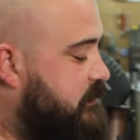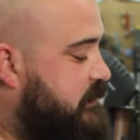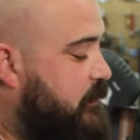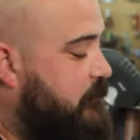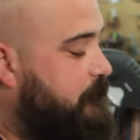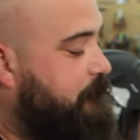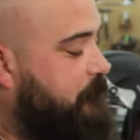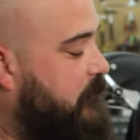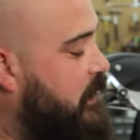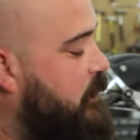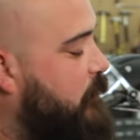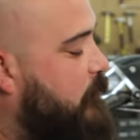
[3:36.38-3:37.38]
So
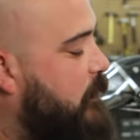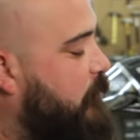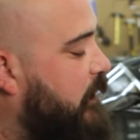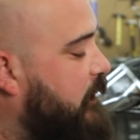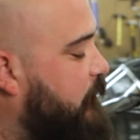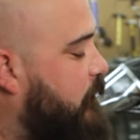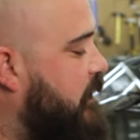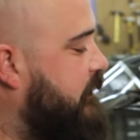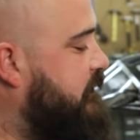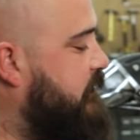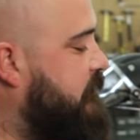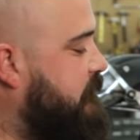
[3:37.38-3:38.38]
what we're going to
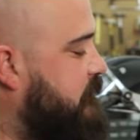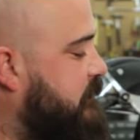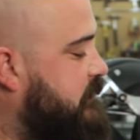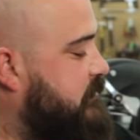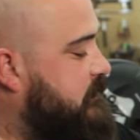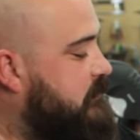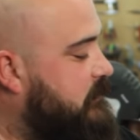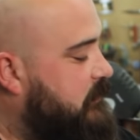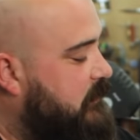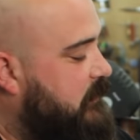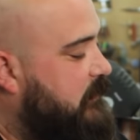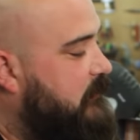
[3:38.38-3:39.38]
want to do,
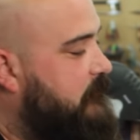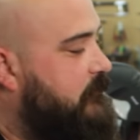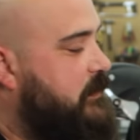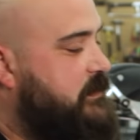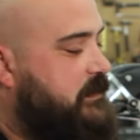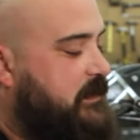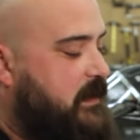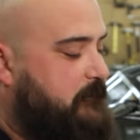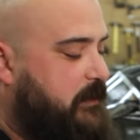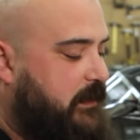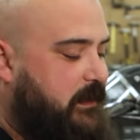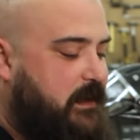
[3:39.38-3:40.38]
first
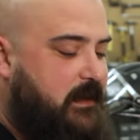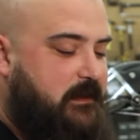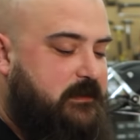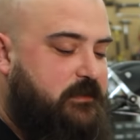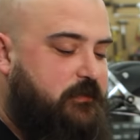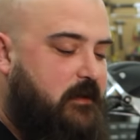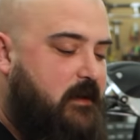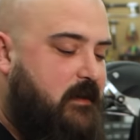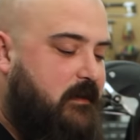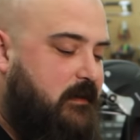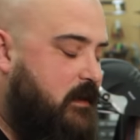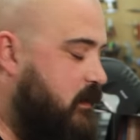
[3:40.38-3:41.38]
step again, is
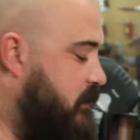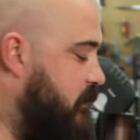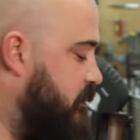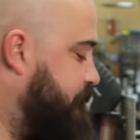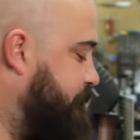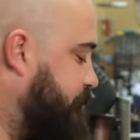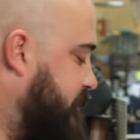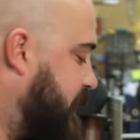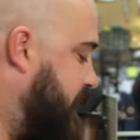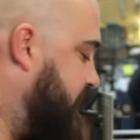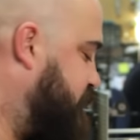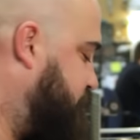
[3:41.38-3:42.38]
draw our
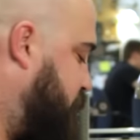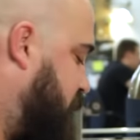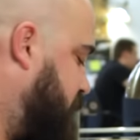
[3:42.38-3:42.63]
hash